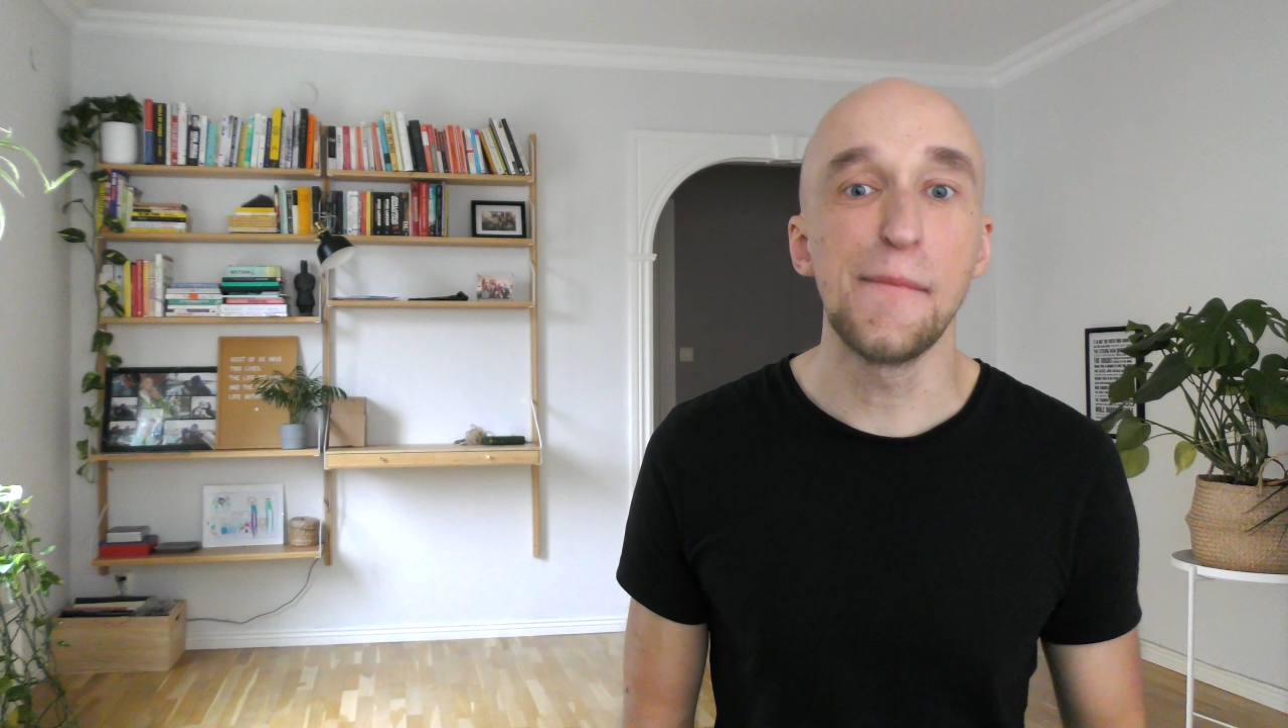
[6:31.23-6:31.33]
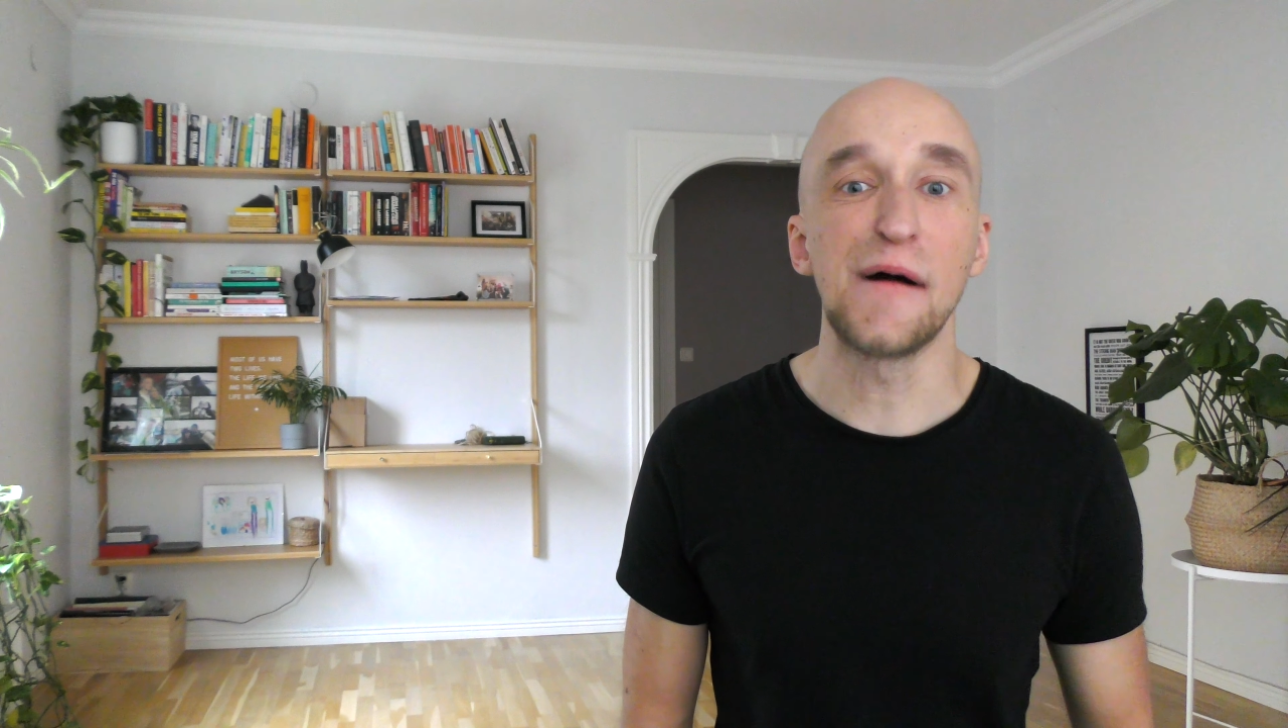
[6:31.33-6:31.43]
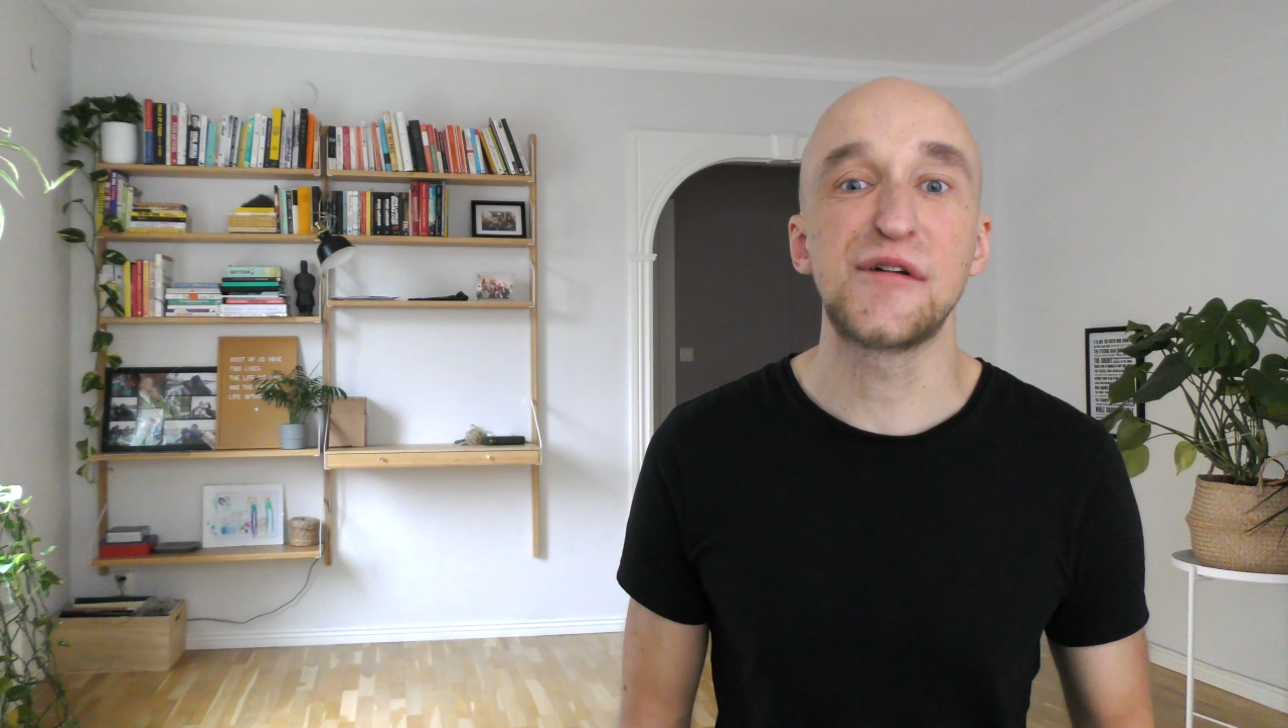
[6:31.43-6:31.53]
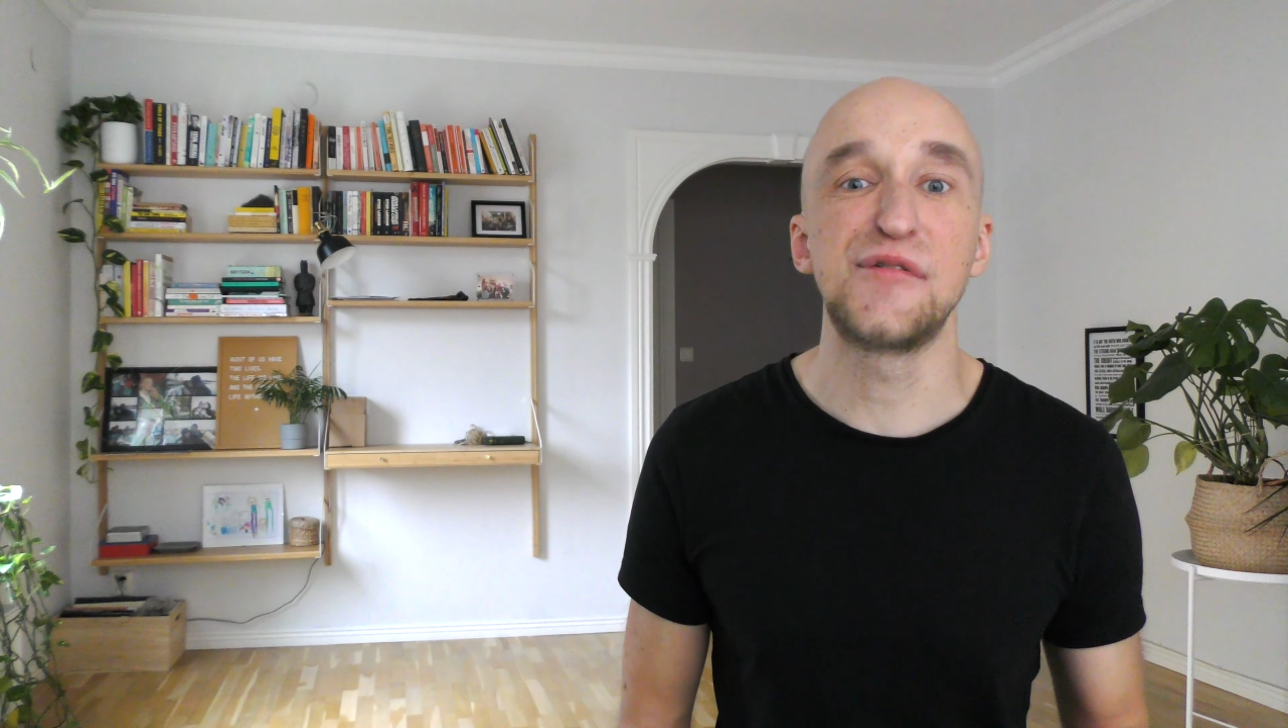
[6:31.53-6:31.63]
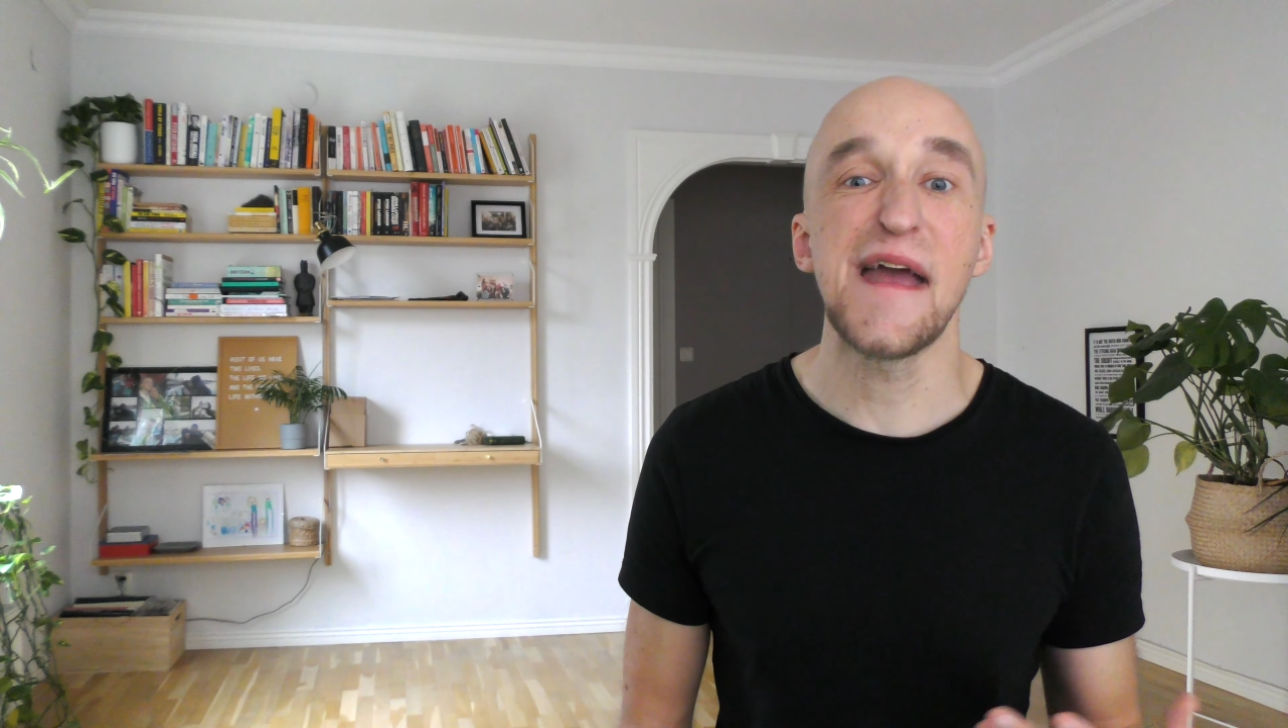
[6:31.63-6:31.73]

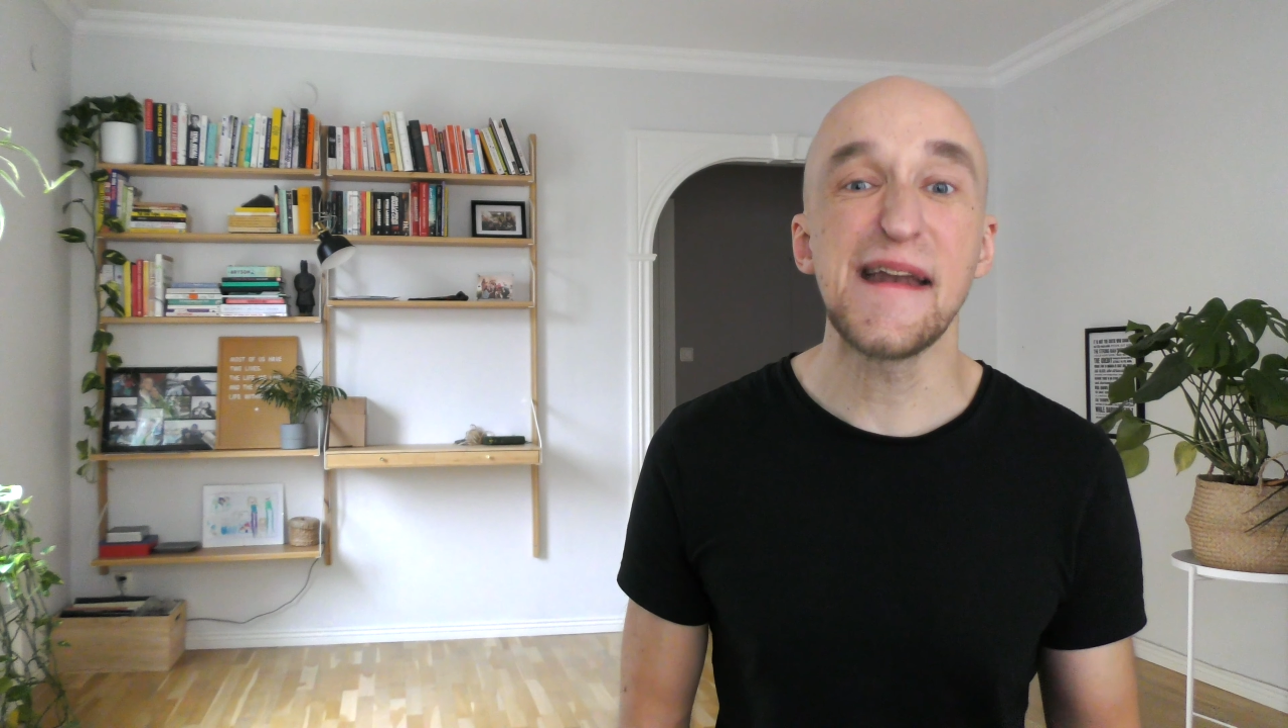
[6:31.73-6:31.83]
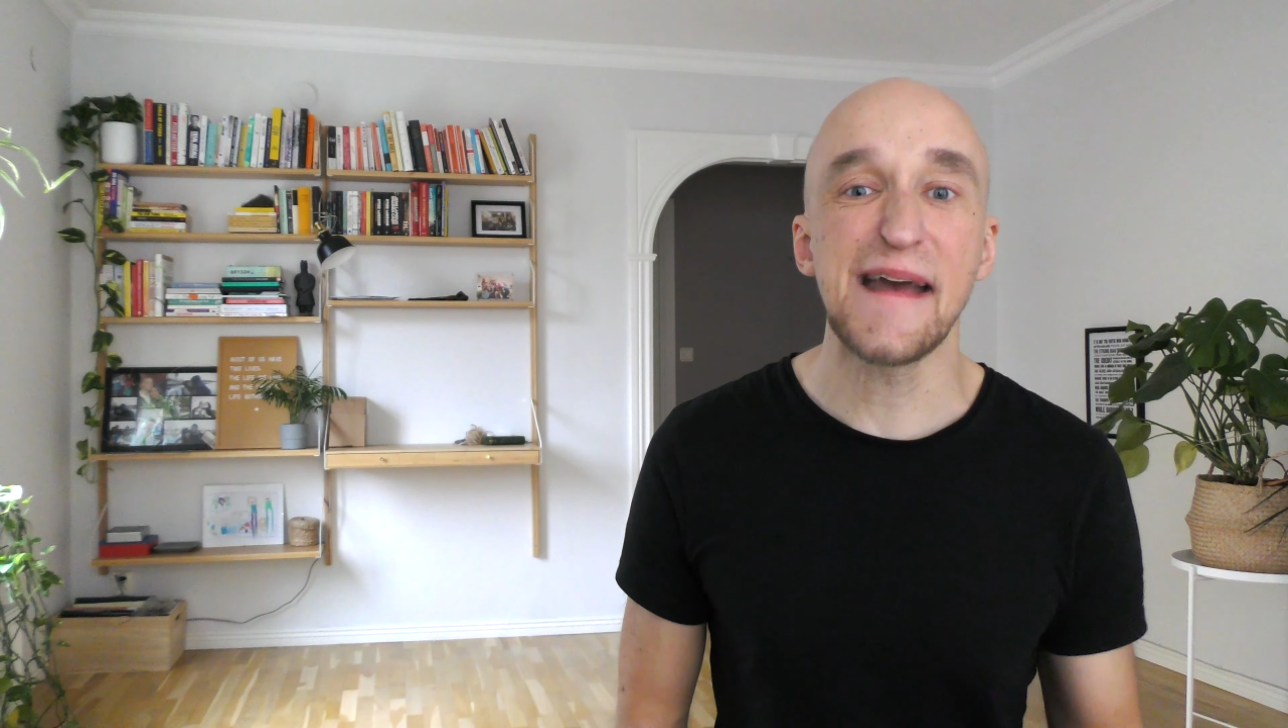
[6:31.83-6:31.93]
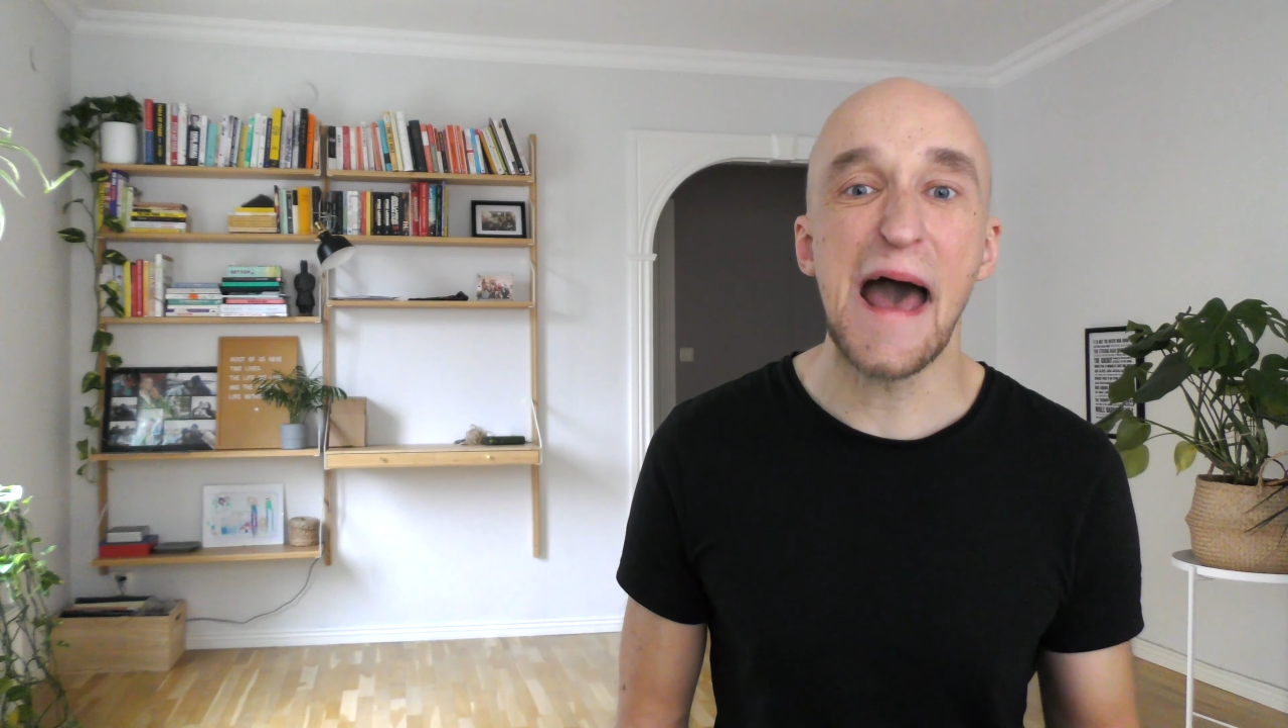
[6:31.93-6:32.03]
about creating